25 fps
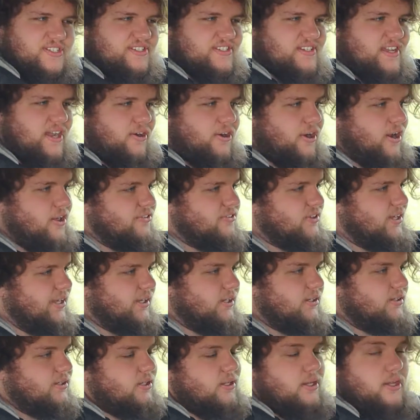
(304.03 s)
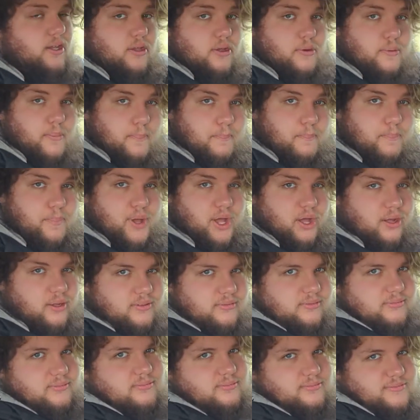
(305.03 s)
this car, I don't think.
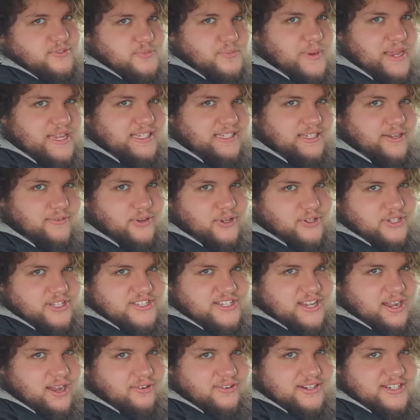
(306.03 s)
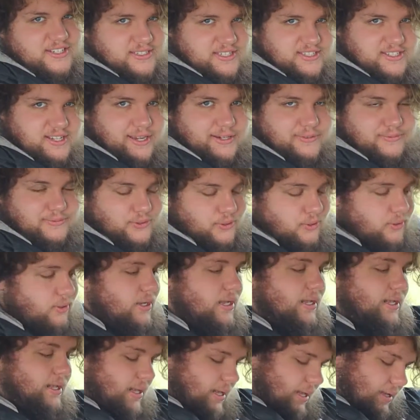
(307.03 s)
But speaking of who this car is designed
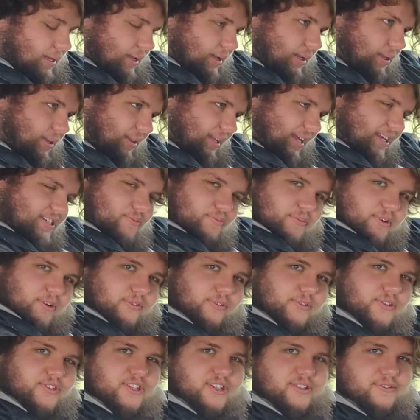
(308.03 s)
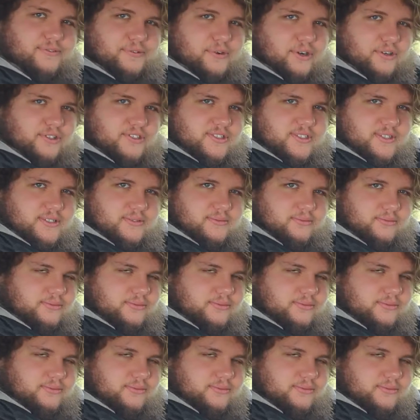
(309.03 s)
for, let's move through to the front.